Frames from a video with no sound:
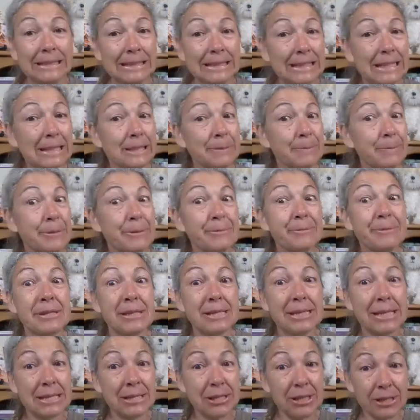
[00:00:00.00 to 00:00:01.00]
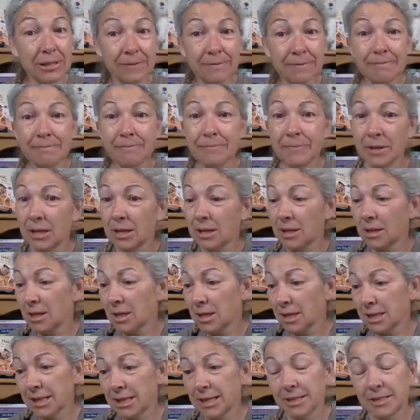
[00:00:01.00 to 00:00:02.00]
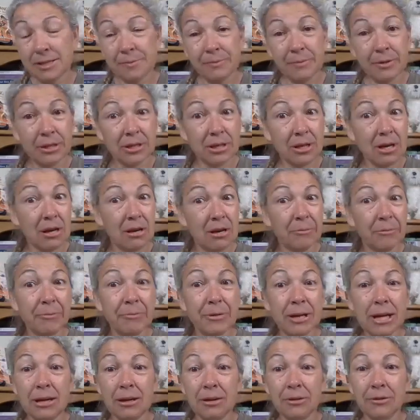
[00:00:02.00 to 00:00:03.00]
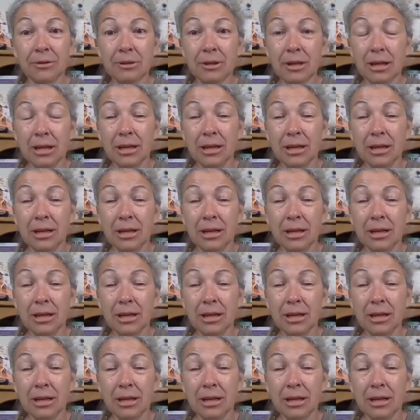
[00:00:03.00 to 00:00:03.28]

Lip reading: get them some sedation. Get something to calm them down.